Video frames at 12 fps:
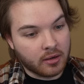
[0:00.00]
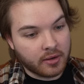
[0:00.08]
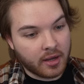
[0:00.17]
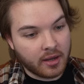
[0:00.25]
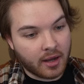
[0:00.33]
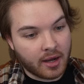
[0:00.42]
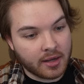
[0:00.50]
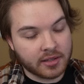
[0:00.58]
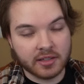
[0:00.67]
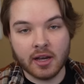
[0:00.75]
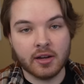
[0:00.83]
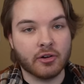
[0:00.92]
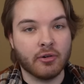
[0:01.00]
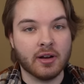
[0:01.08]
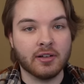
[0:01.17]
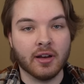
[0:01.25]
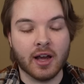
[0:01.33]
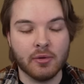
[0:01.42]
Okay, I stand
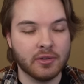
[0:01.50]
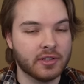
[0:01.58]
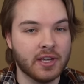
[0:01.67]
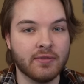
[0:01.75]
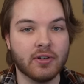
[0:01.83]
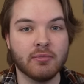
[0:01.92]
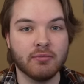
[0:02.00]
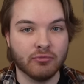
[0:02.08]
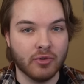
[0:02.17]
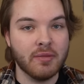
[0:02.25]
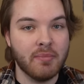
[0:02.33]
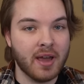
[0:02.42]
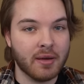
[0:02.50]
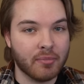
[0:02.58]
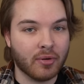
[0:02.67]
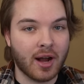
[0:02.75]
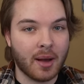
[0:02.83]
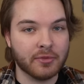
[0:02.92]
corrected. I was giving Redman
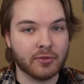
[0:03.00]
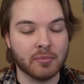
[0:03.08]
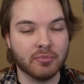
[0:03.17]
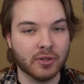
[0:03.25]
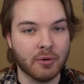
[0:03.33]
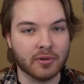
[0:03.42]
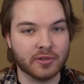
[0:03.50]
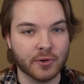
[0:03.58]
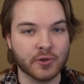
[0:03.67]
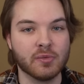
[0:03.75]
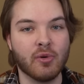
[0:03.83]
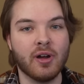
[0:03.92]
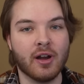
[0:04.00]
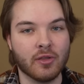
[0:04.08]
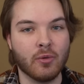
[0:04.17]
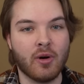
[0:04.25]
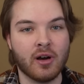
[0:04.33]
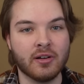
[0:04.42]
props for blowing Soulja Boy out of
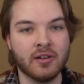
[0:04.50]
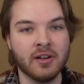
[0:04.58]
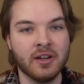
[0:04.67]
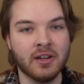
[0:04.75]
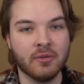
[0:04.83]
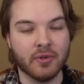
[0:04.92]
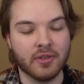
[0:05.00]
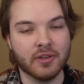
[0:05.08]
the water with